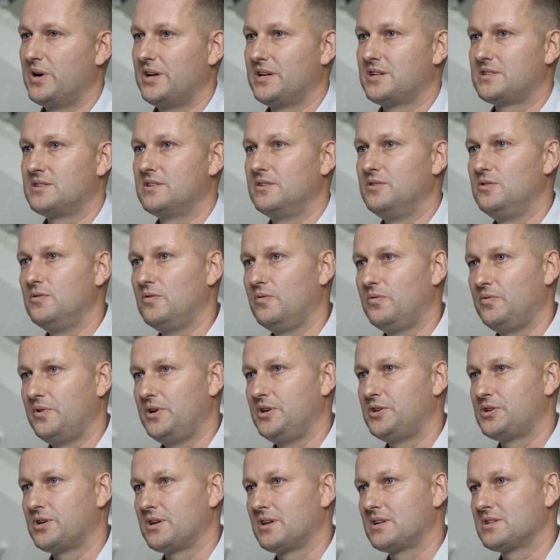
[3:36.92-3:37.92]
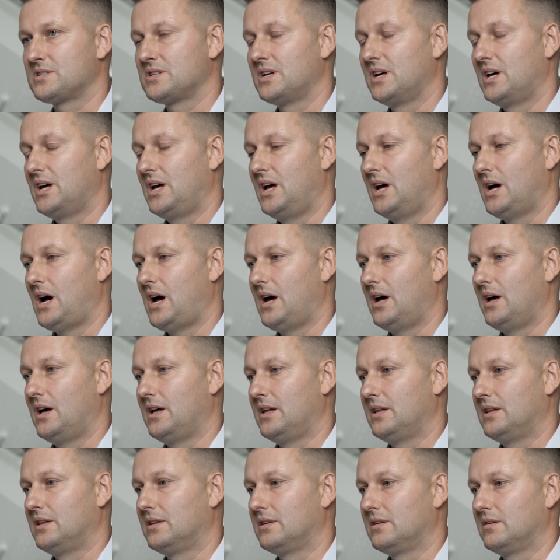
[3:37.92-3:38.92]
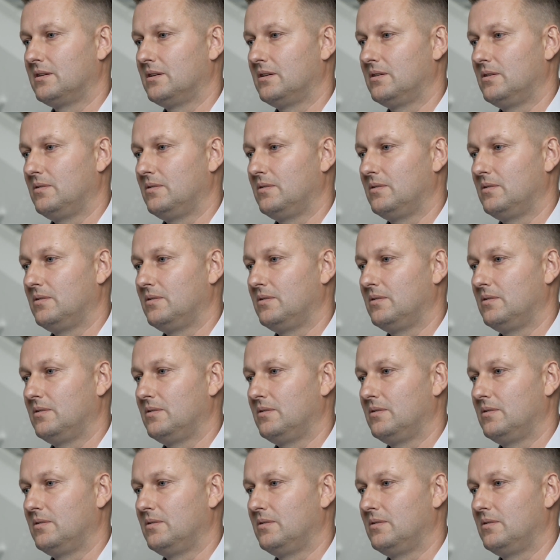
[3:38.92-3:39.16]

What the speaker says: brings the new features, and